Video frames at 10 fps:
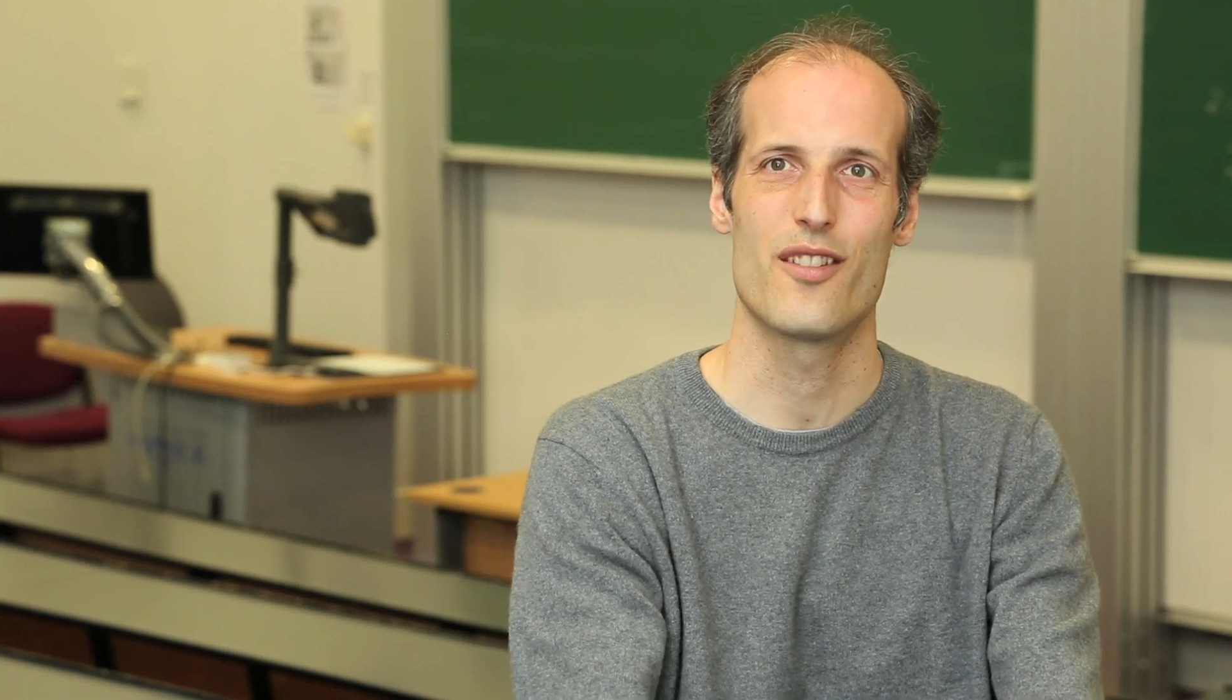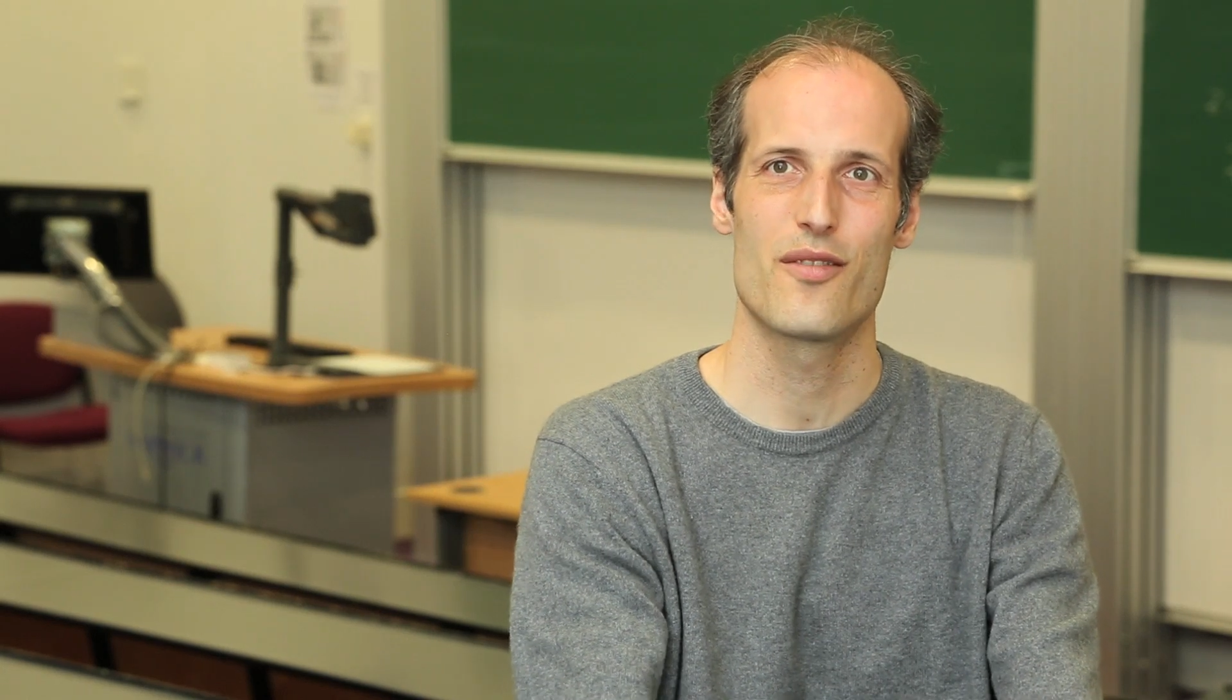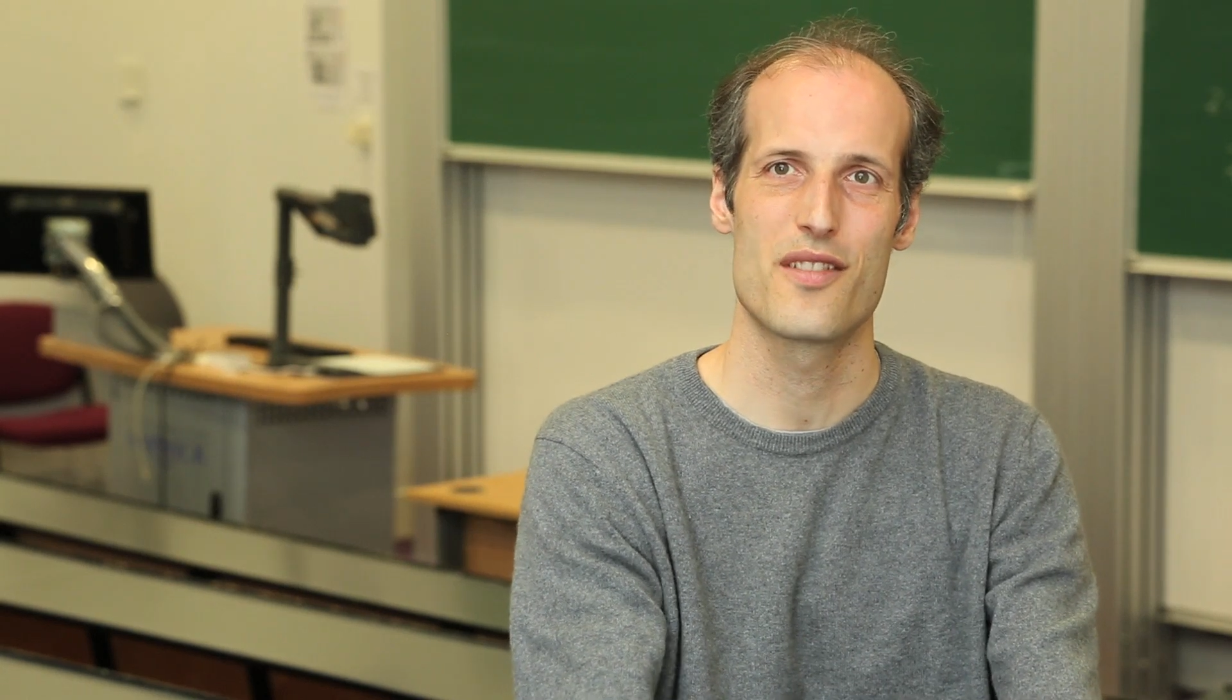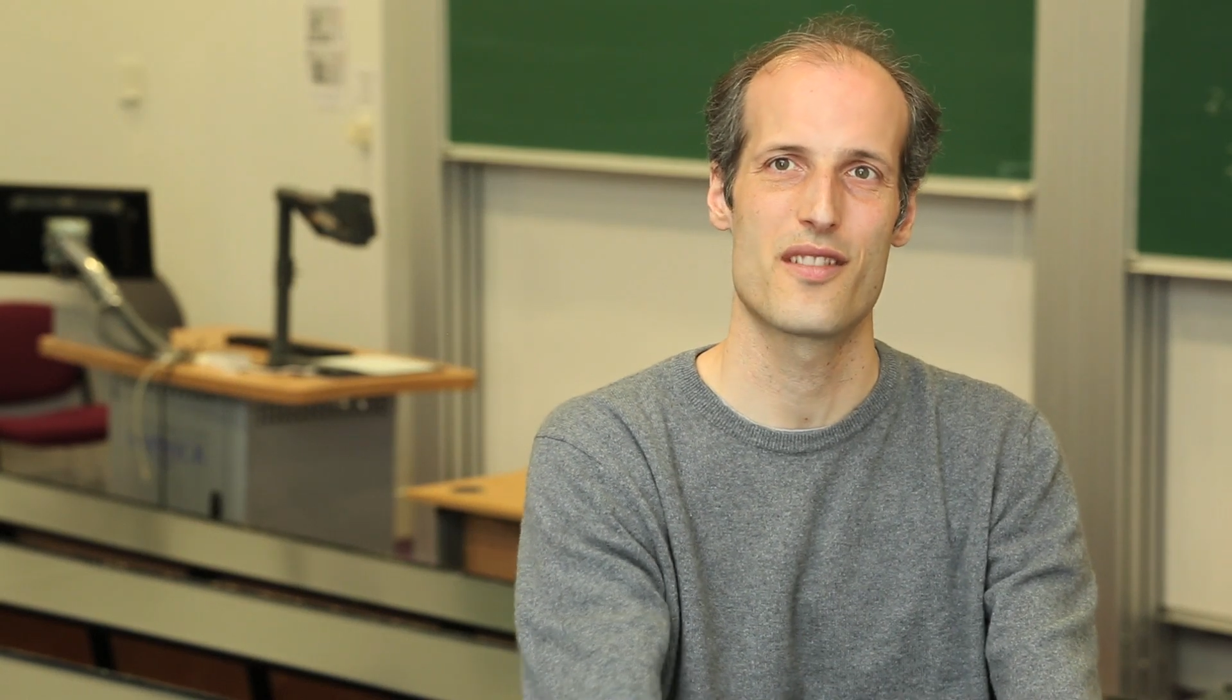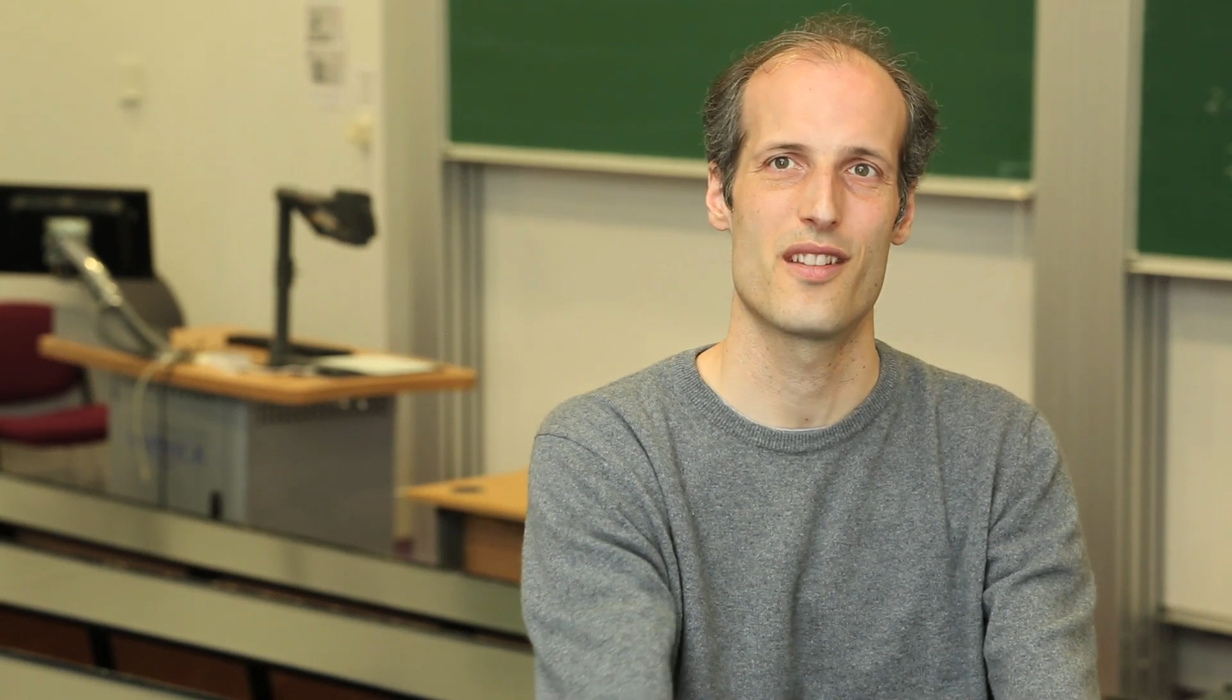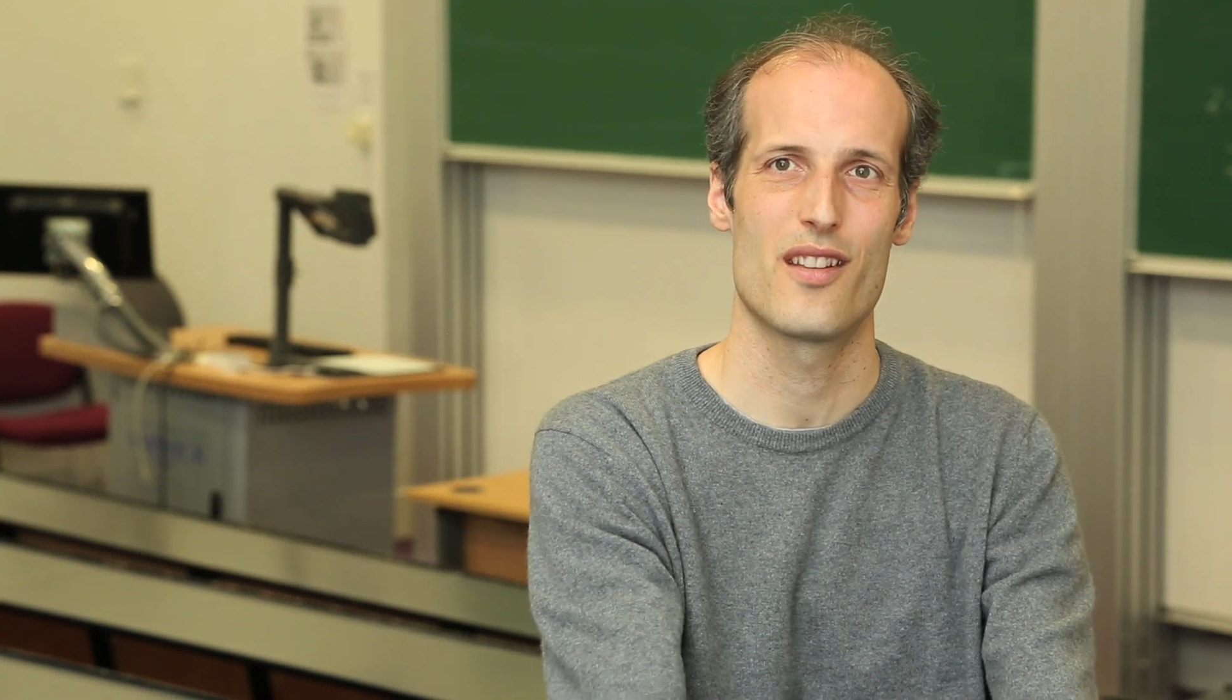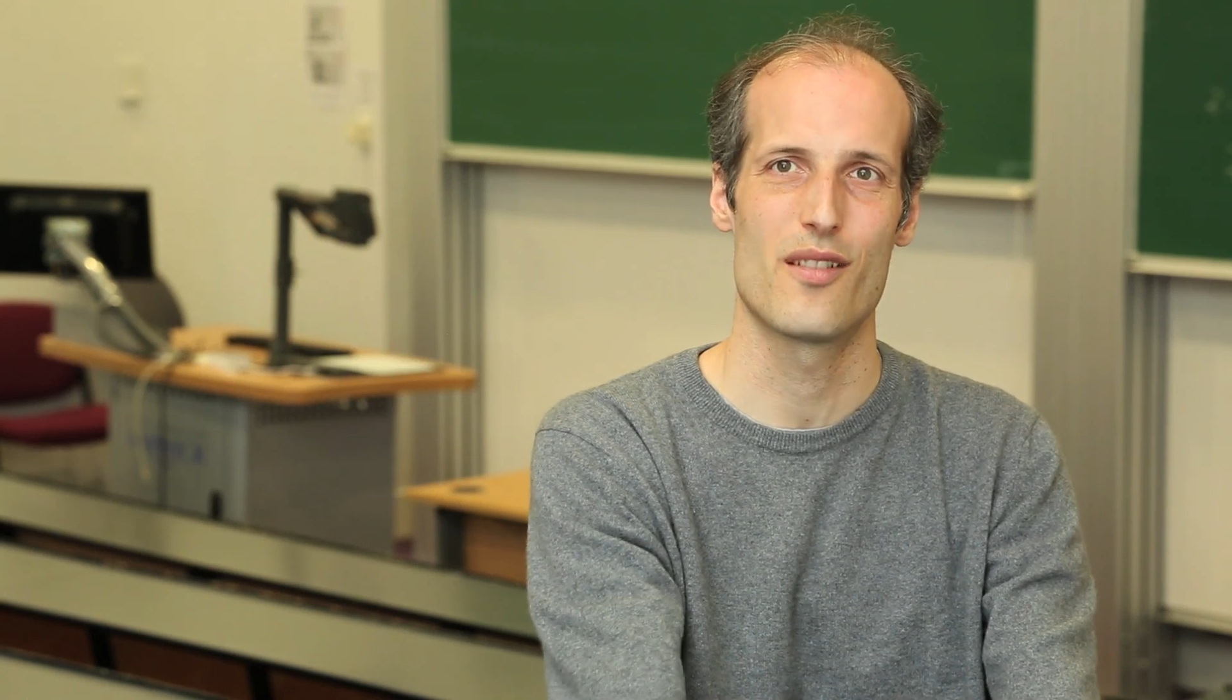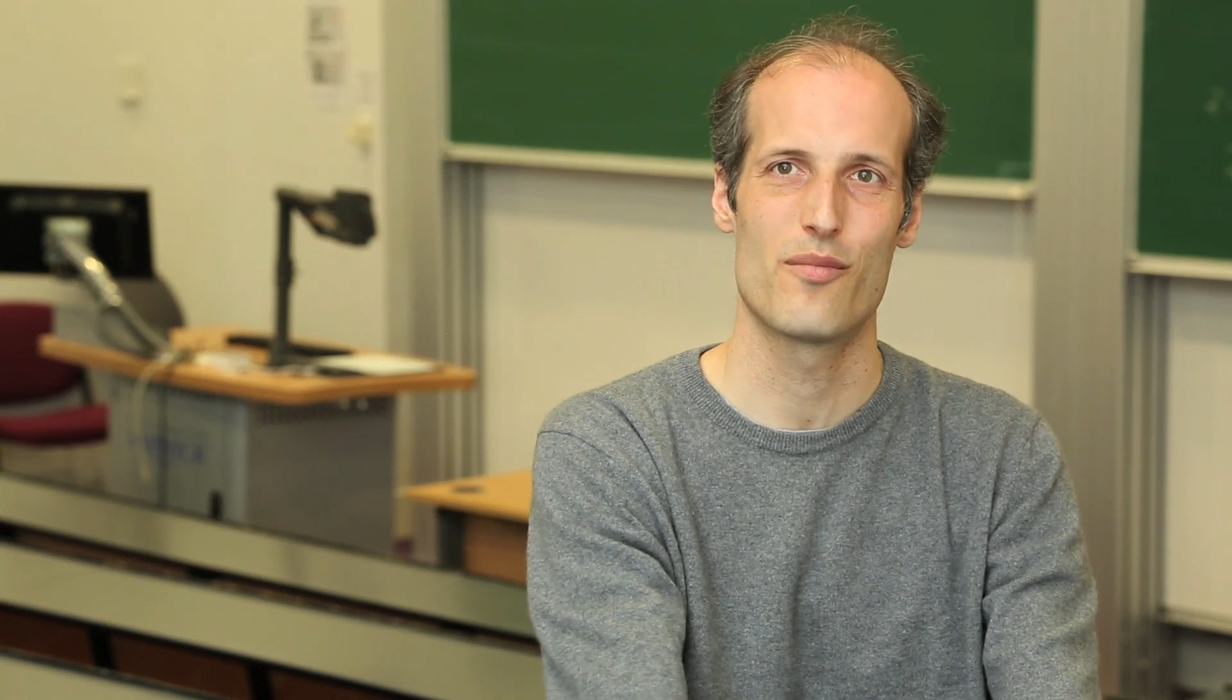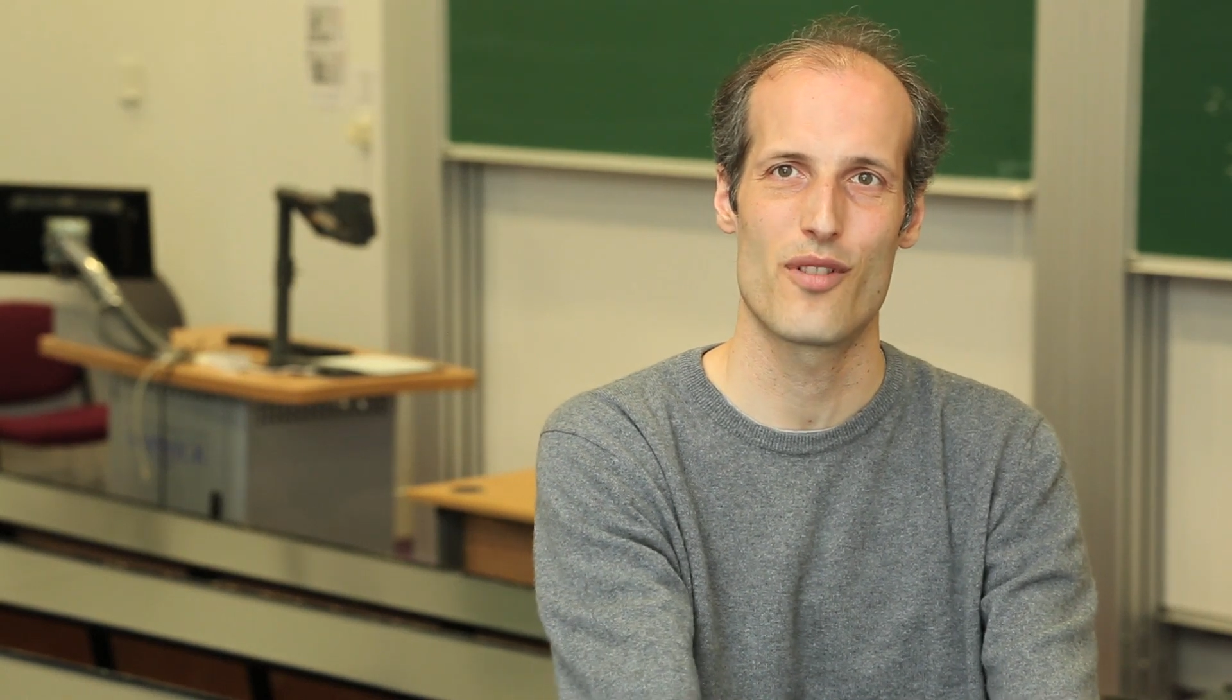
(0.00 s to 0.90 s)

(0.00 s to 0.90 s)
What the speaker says: interested in the